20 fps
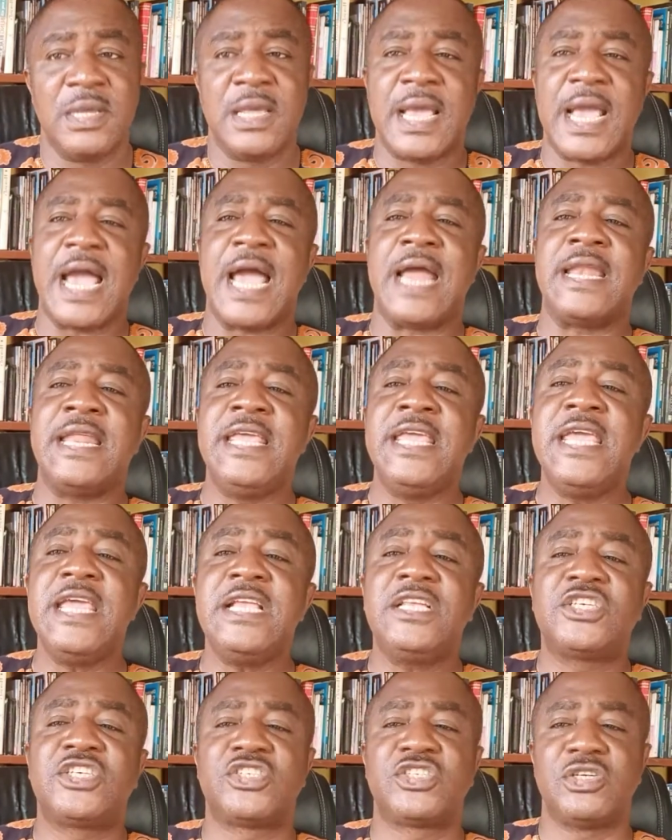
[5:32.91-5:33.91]
and
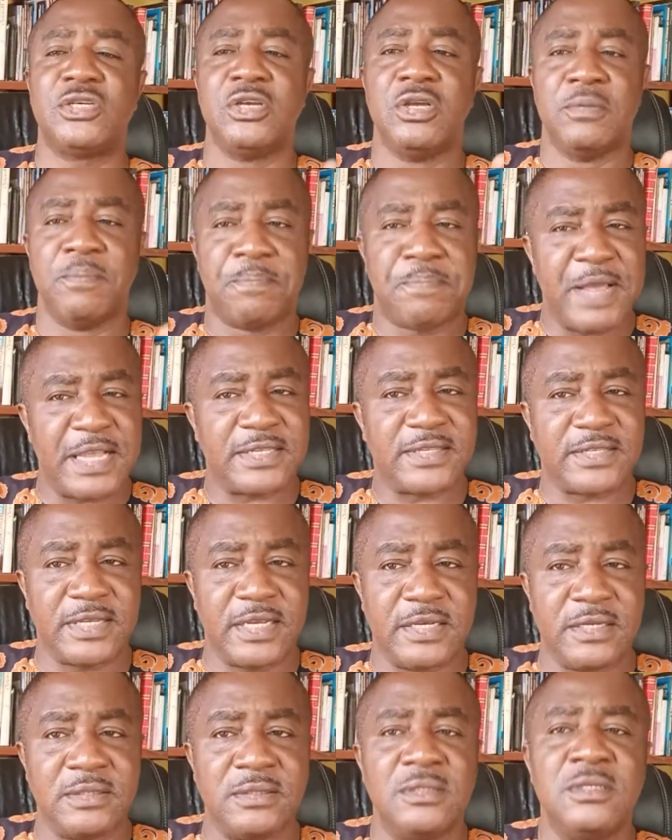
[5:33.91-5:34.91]
each
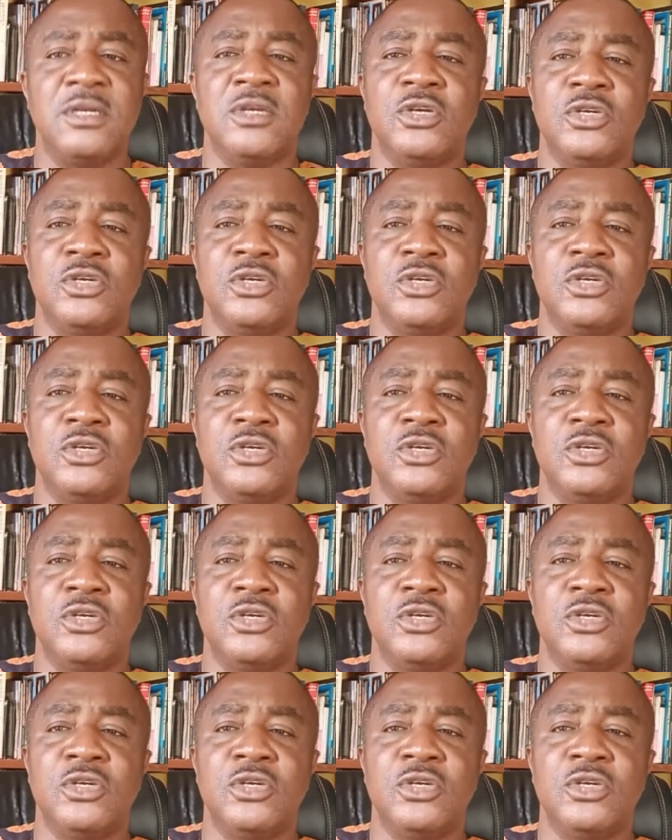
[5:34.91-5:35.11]
person